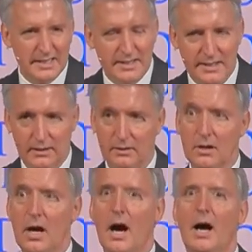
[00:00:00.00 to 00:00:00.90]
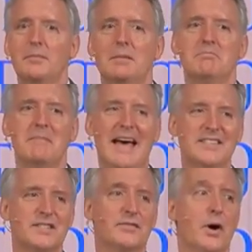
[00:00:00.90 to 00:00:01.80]
incidental, I mean
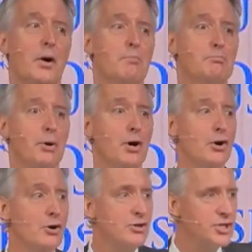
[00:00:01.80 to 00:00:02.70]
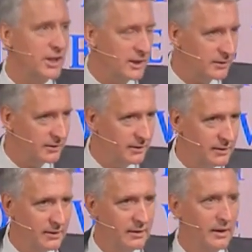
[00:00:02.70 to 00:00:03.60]
massive purging
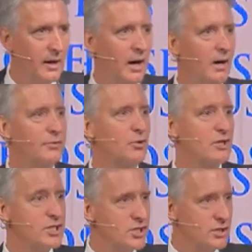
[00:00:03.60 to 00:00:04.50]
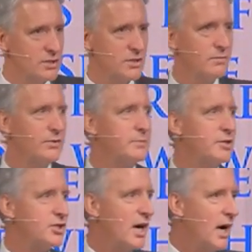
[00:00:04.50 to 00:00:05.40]
of Christians from
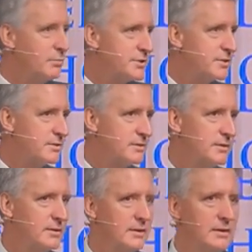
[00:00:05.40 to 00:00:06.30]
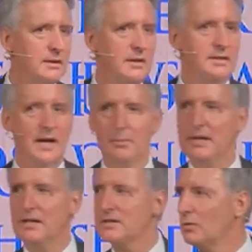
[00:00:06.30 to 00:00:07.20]
their jobs. Not
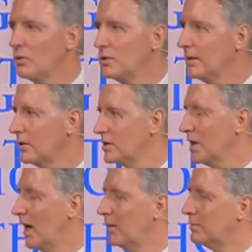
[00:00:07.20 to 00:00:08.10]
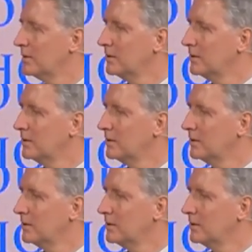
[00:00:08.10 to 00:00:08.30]
because they weren't doing a good job,